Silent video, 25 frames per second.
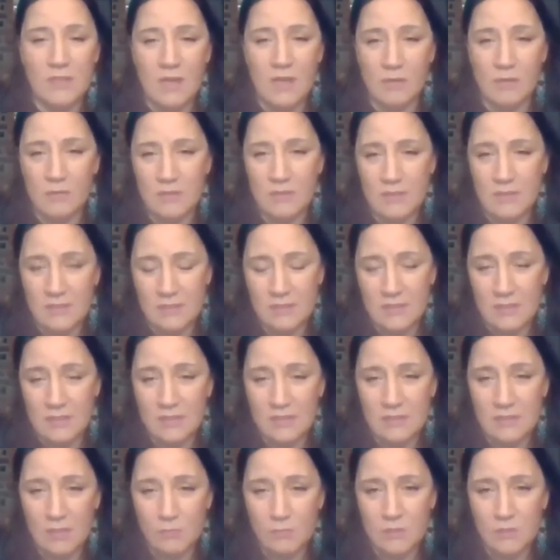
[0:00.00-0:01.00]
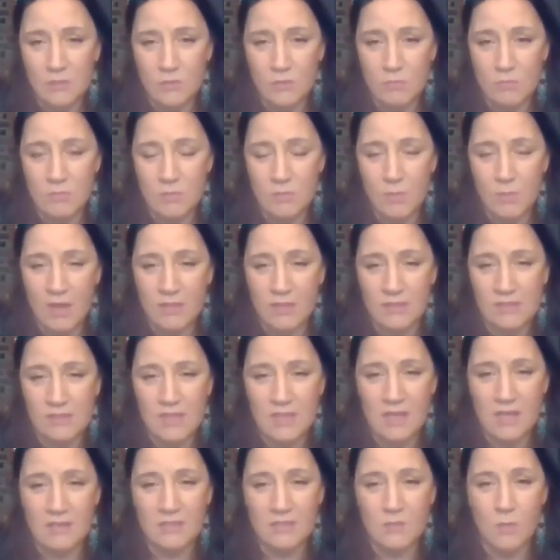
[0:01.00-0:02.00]
and our resistance subsumed by the
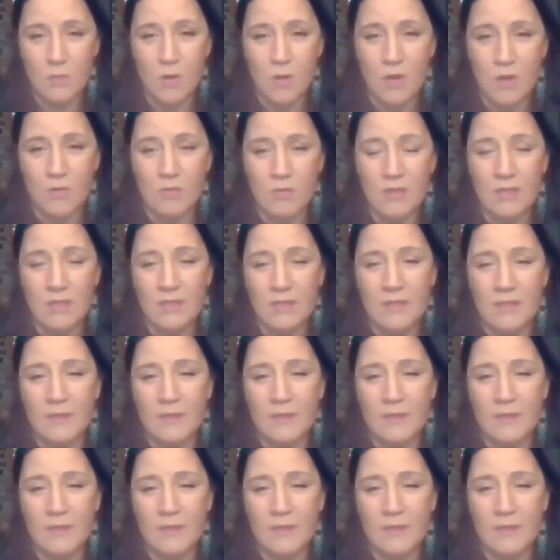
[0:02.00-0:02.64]
status quo.